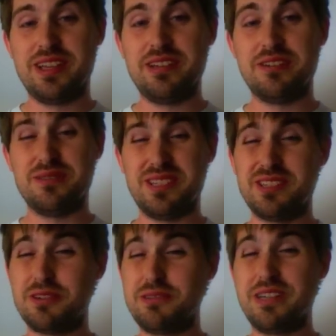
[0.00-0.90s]
knows. He's
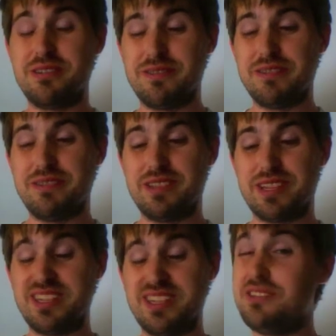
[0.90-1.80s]
the creator of
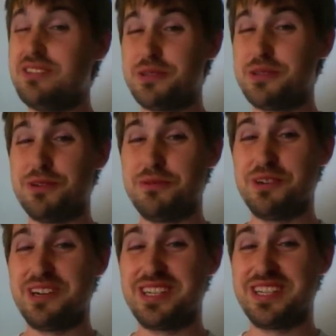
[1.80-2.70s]
everything, and he knows what
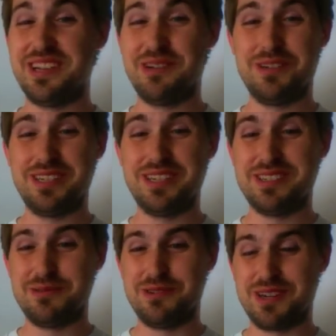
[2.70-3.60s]
works and what
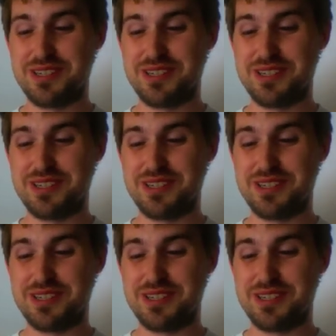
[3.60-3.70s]
doesn't work.